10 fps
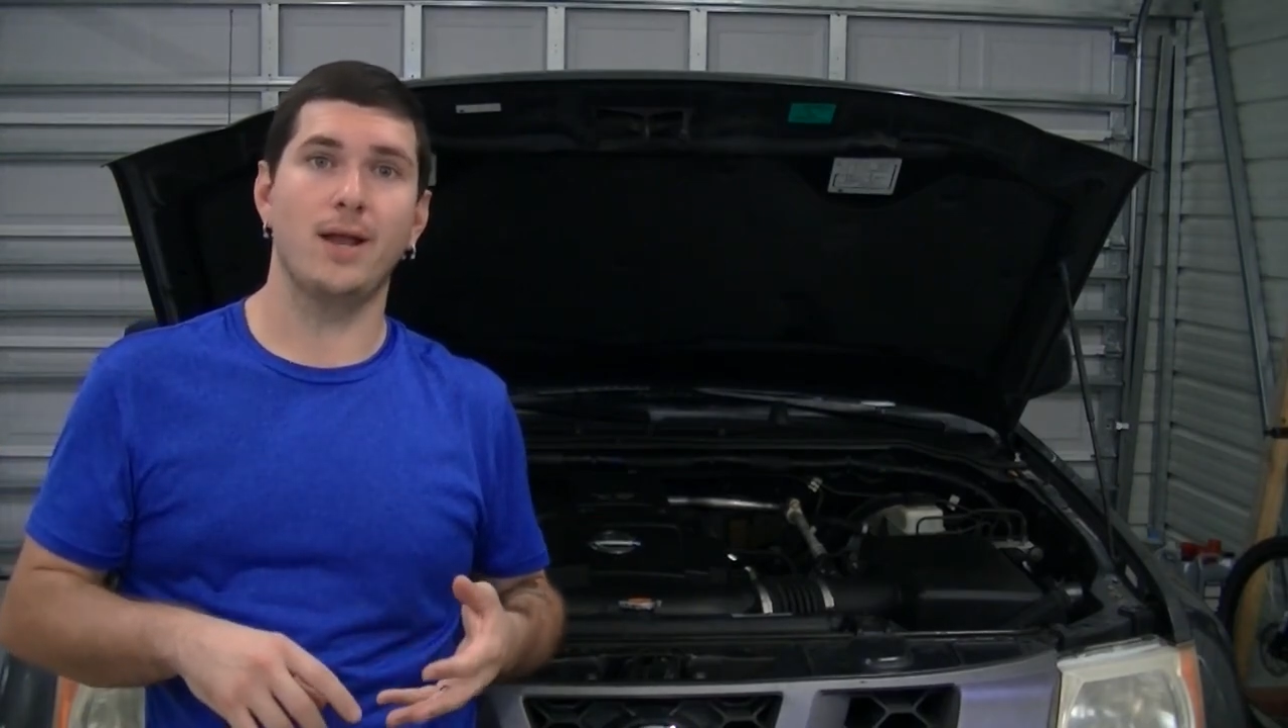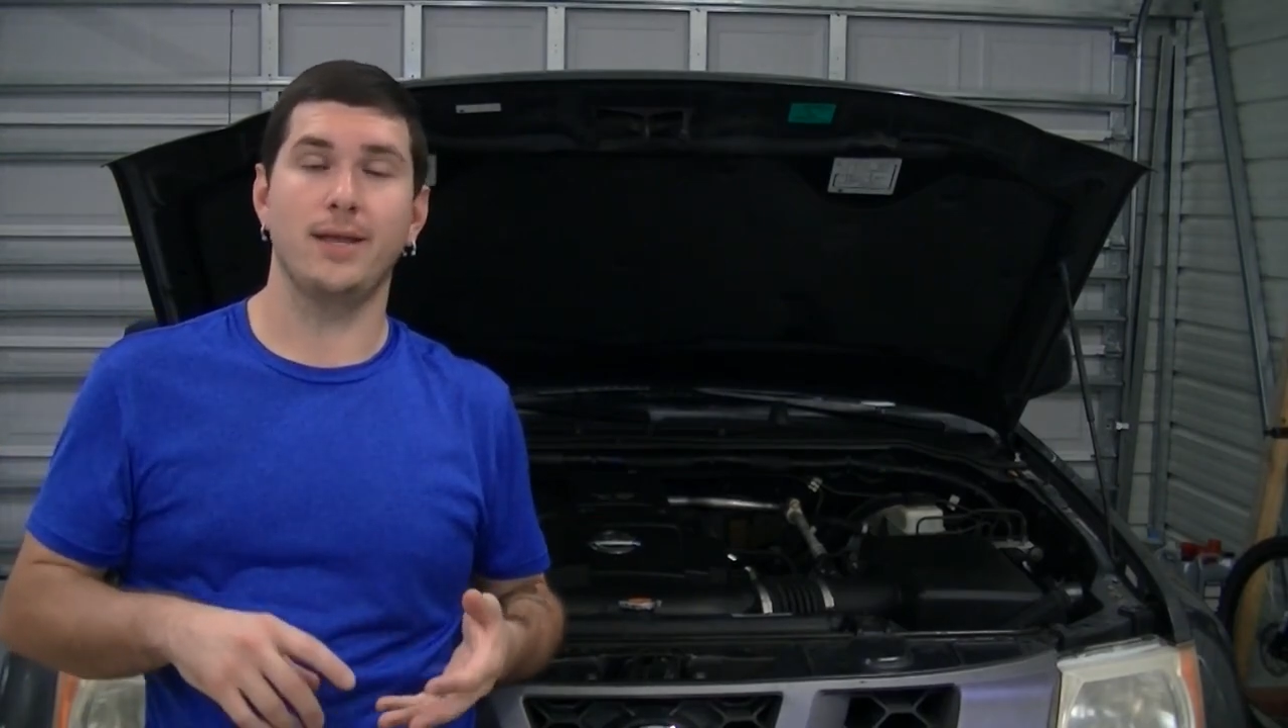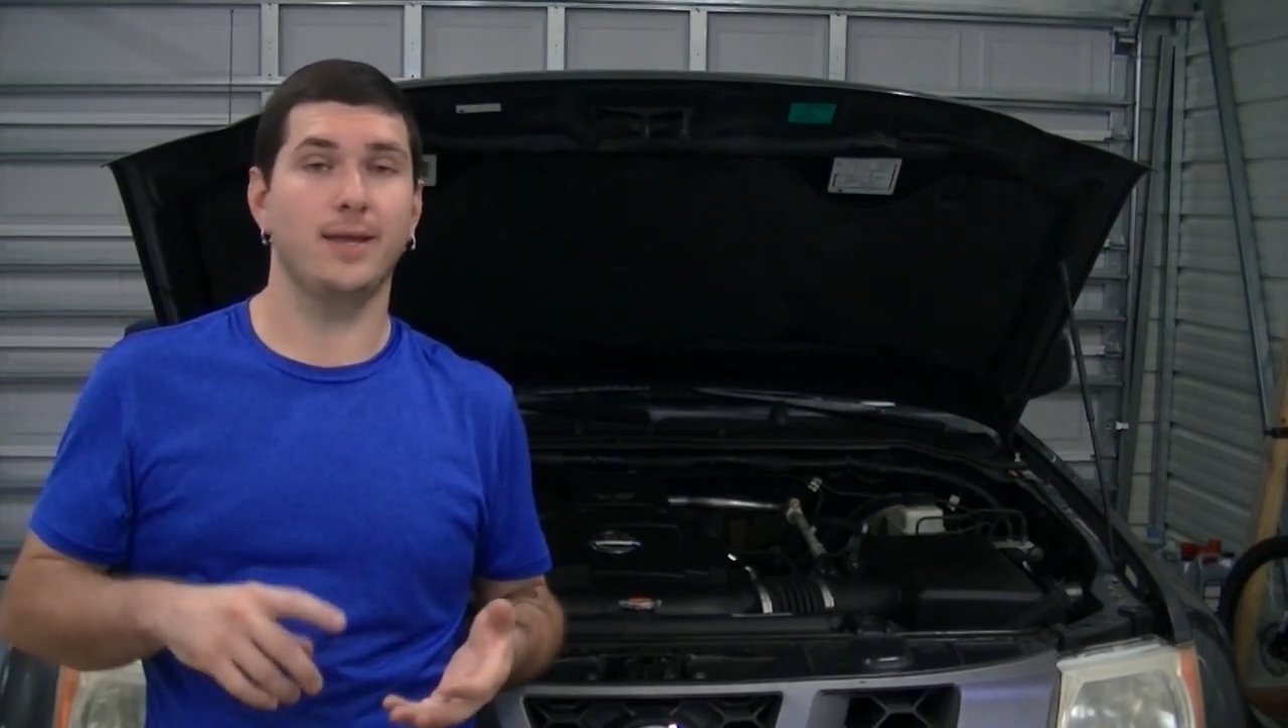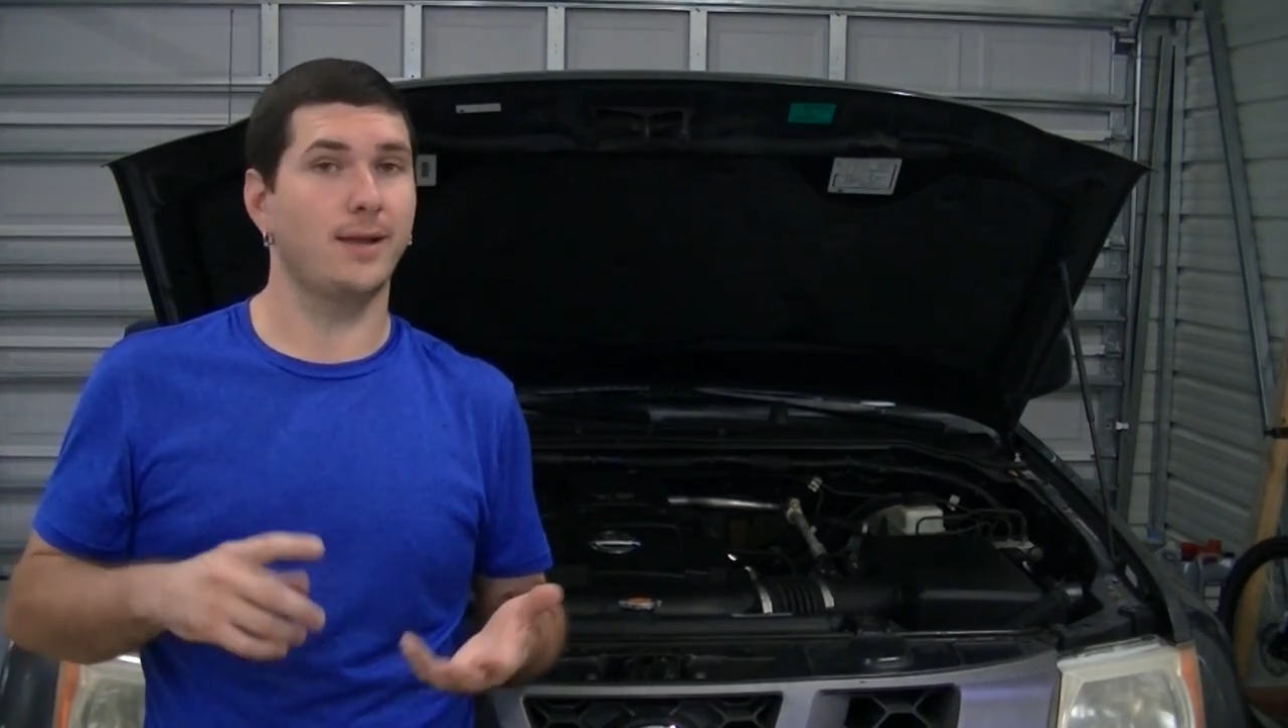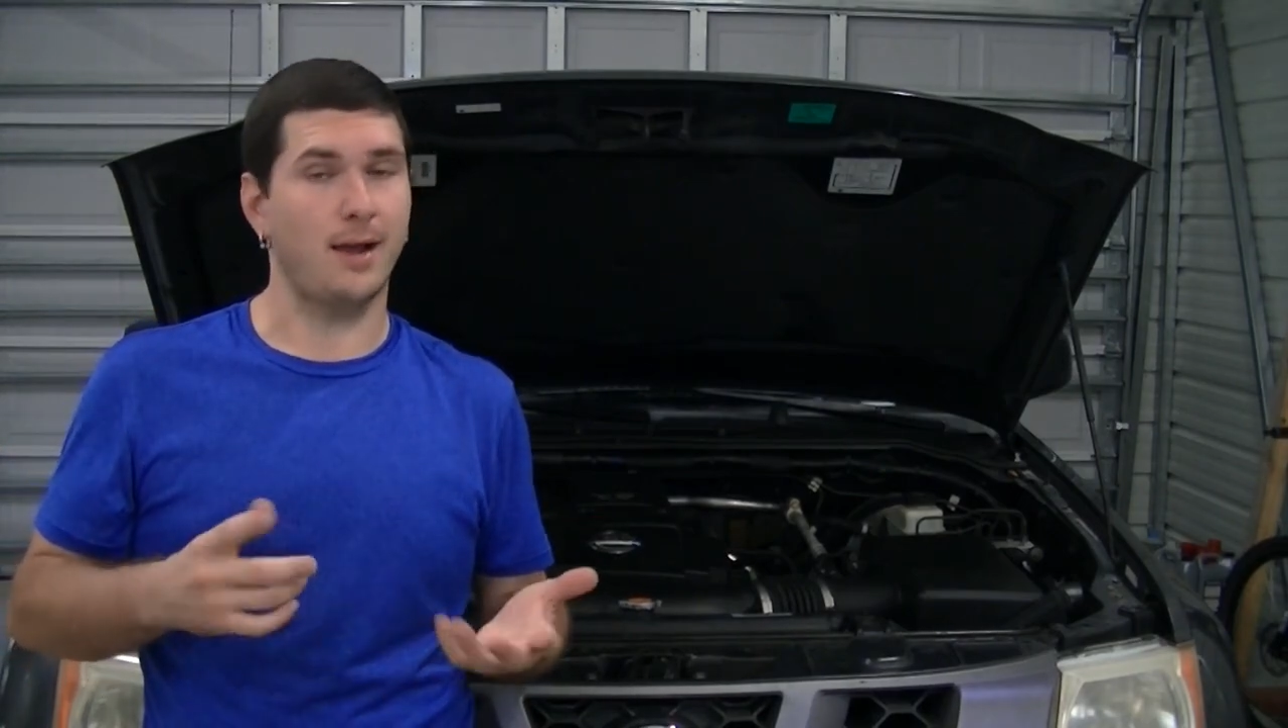
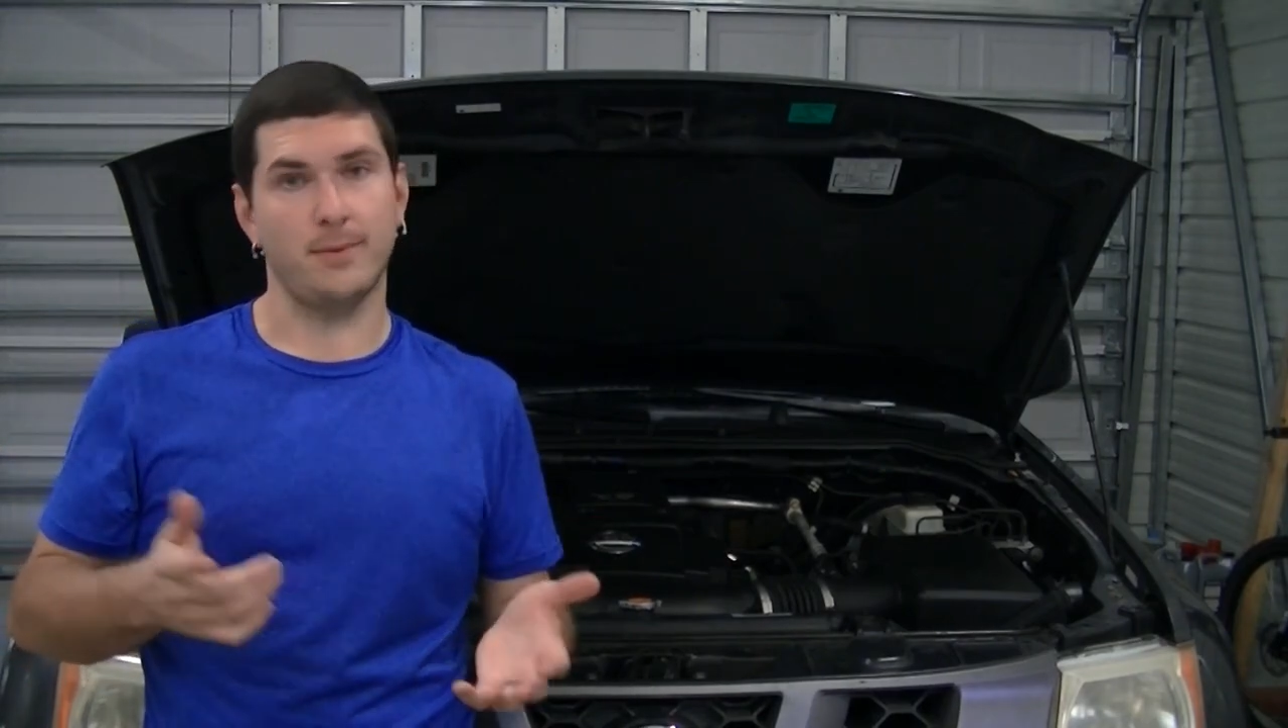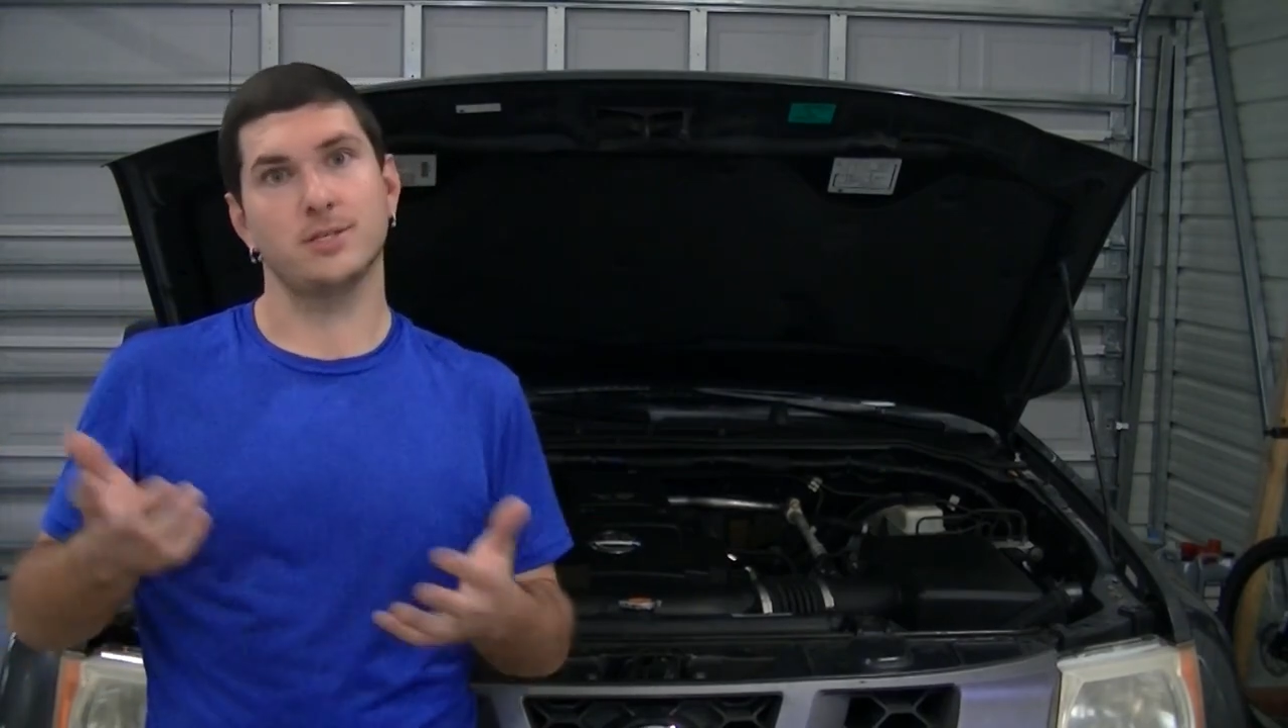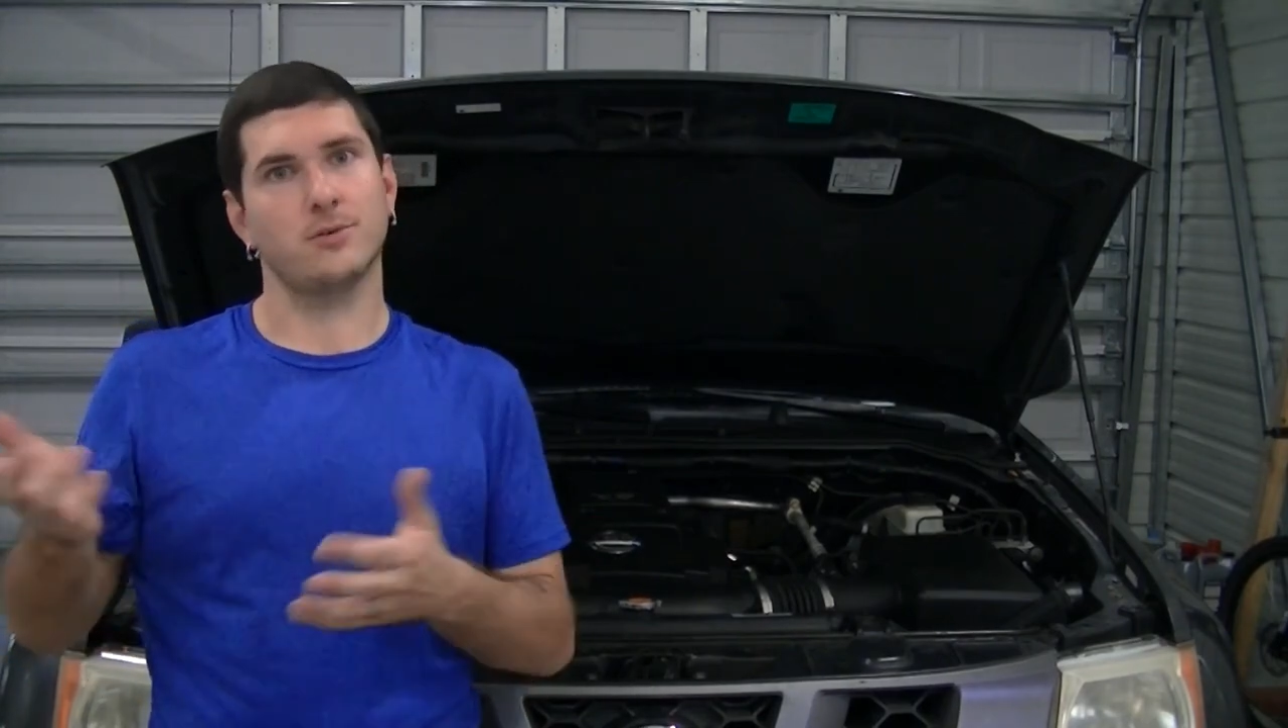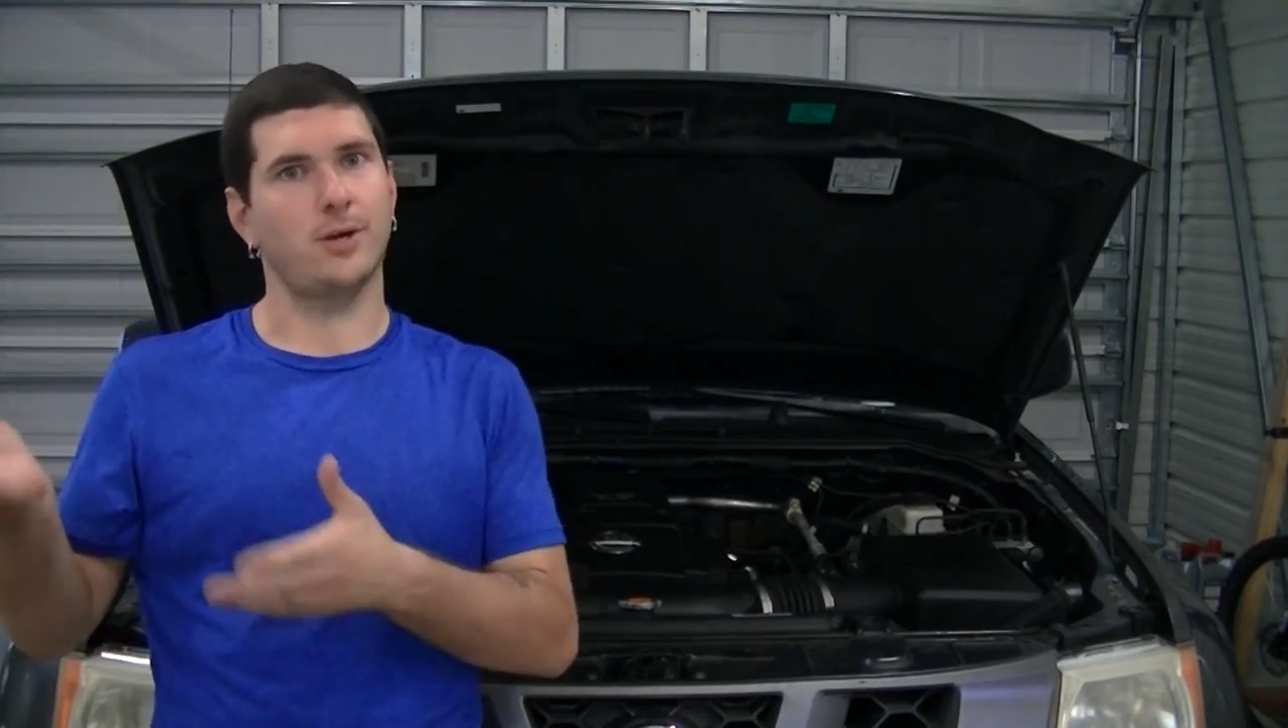any comments,